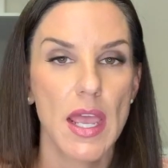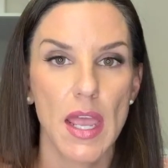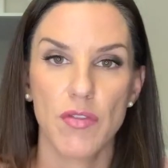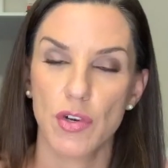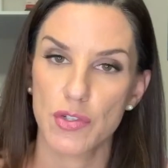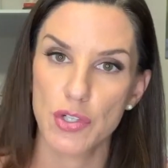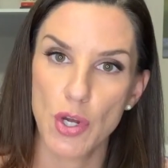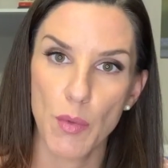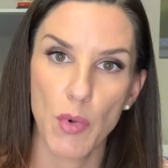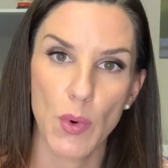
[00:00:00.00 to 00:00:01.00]
and there's
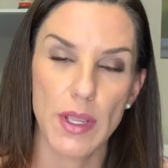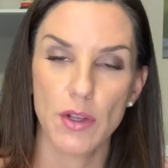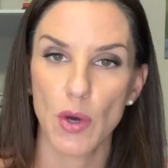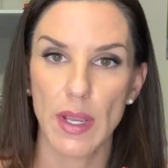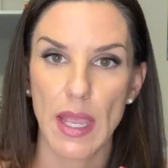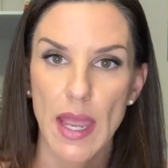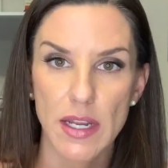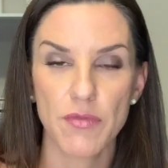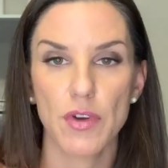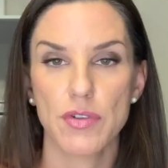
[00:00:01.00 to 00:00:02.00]
no point in going
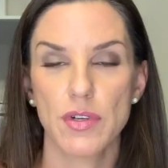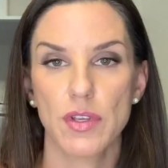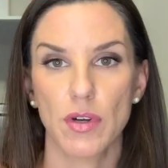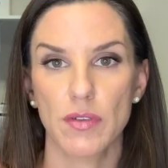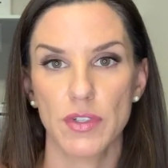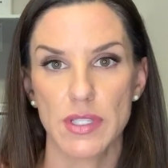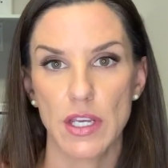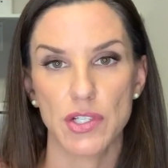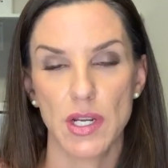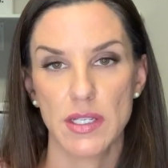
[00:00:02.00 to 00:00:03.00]
any further in the
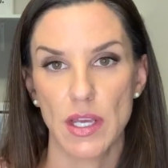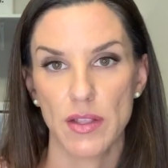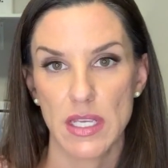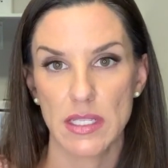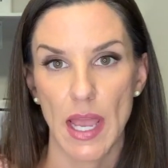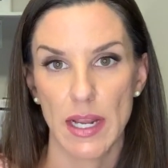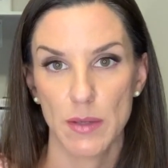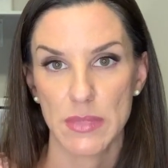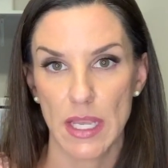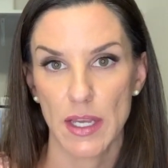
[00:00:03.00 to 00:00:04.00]
conversation until these
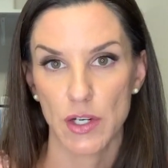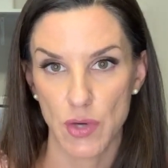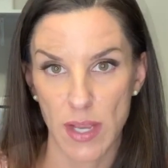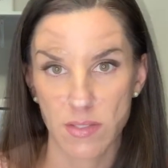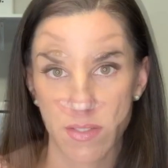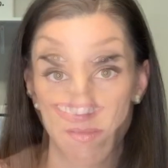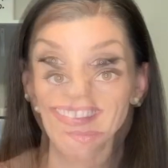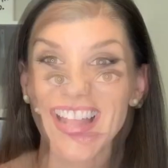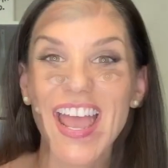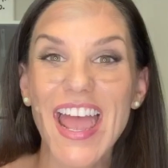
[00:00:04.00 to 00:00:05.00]
items get addressed.
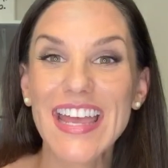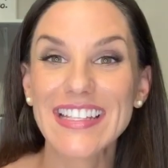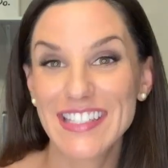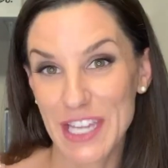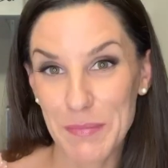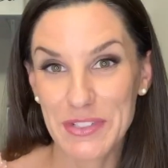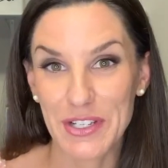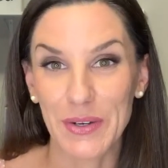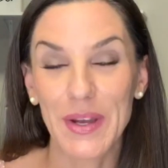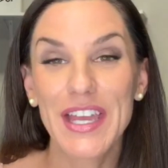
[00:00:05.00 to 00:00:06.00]
Step
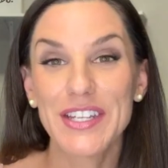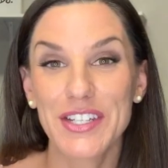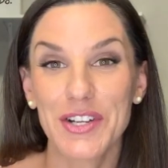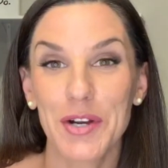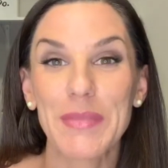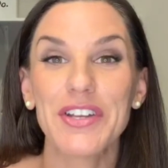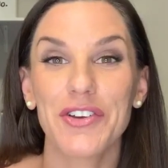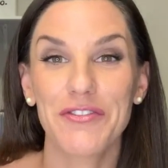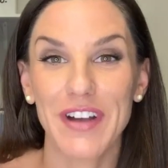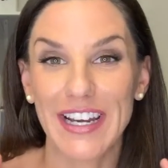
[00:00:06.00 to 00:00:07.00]
two, determine
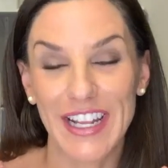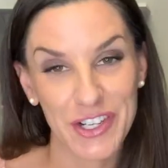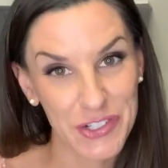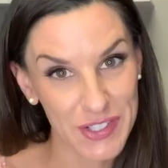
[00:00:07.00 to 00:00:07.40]
your financial